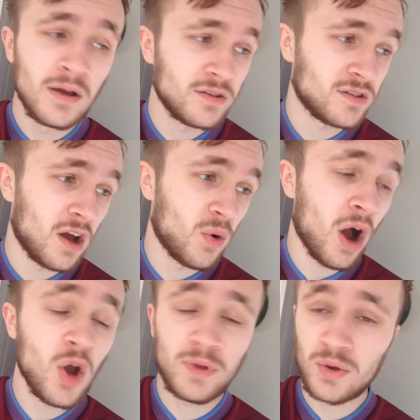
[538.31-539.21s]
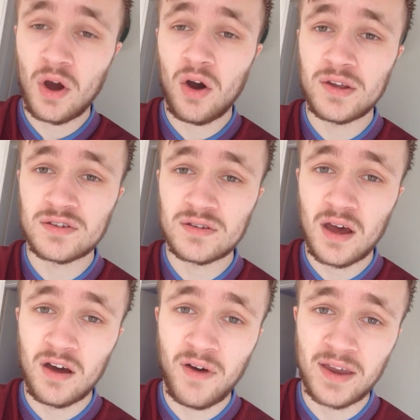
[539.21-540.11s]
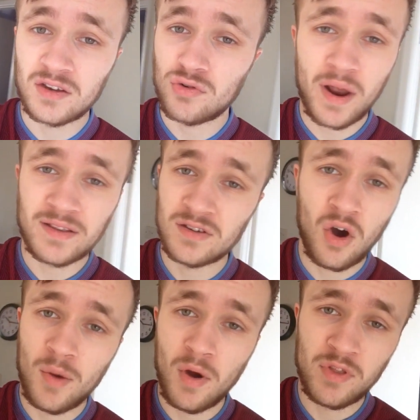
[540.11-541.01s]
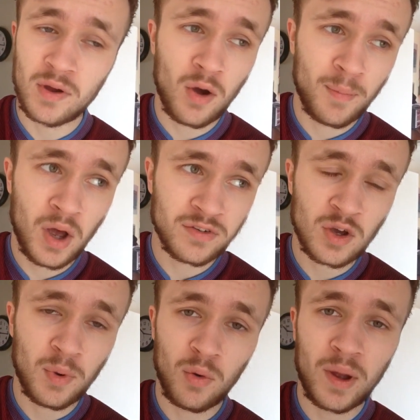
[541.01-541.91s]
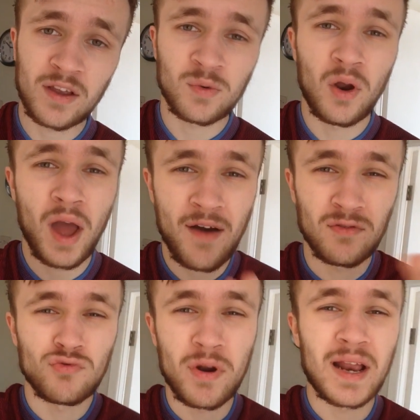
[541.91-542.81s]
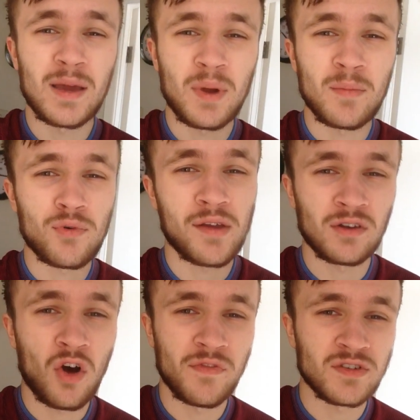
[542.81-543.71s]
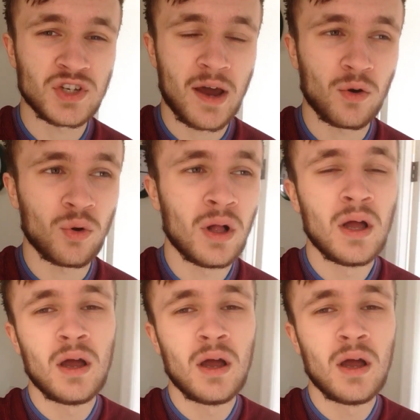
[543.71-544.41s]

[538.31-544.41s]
So I hope you guys have had a great time over the past couple of weeks when I haven't really been present on this channel.